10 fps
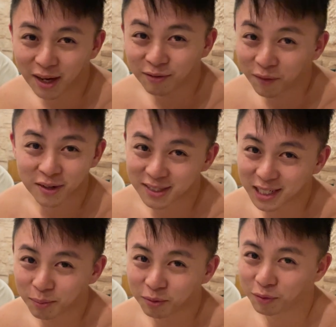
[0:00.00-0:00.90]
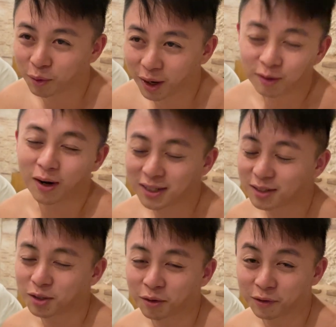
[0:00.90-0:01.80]
I've never seen it before. And granted,
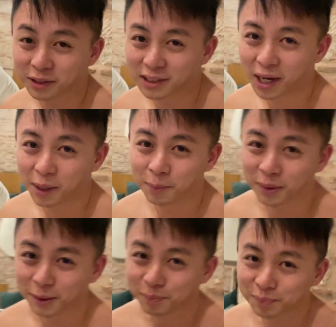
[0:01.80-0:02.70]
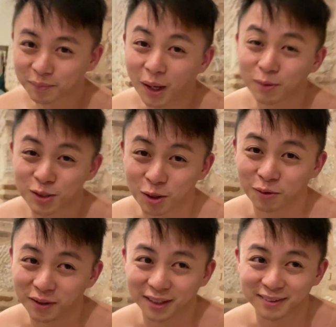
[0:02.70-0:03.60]
it's our first time, but that was so
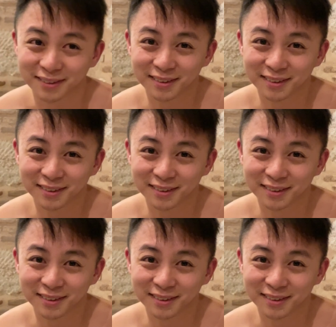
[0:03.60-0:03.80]
fun.